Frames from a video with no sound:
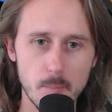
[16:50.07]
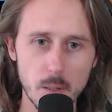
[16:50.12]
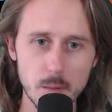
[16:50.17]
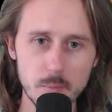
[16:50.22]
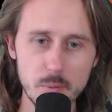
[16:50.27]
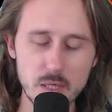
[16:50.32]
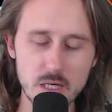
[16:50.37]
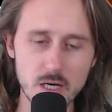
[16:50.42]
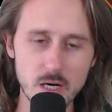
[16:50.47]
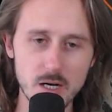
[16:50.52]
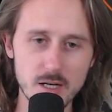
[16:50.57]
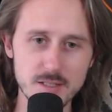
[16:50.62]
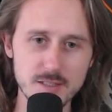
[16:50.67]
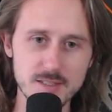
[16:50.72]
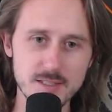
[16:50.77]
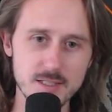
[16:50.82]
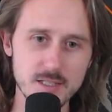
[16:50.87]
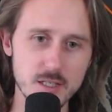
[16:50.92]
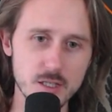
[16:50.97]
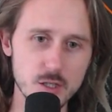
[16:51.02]
But
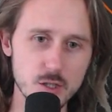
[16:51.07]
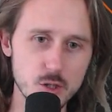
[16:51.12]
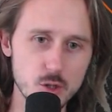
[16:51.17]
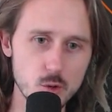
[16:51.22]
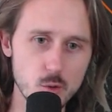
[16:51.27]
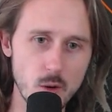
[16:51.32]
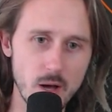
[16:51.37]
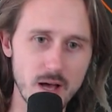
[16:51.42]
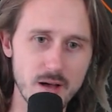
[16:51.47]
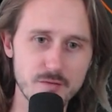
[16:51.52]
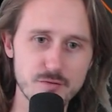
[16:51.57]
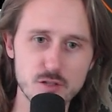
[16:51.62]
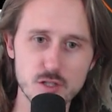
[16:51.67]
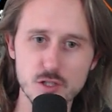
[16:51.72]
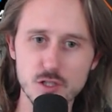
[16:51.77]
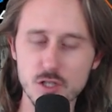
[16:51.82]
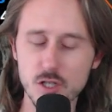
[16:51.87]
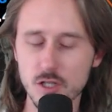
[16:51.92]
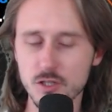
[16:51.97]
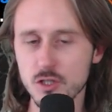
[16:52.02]
because you have
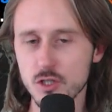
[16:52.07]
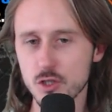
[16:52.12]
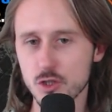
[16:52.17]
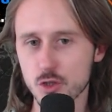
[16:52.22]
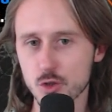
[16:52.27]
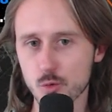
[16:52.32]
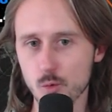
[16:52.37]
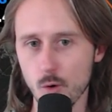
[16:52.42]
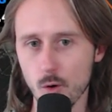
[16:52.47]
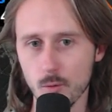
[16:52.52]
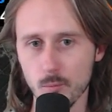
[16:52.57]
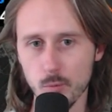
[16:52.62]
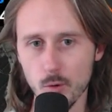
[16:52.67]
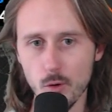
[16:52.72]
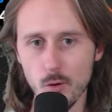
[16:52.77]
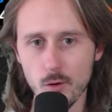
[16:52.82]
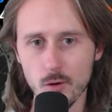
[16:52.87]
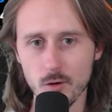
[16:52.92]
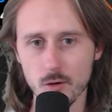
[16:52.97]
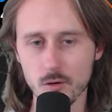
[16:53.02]
such a strong
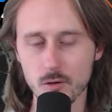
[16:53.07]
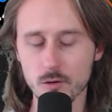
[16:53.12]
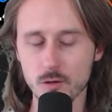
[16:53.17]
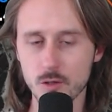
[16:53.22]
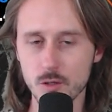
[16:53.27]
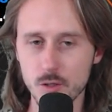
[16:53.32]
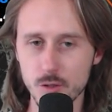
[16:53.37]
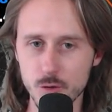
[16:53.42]
blocker,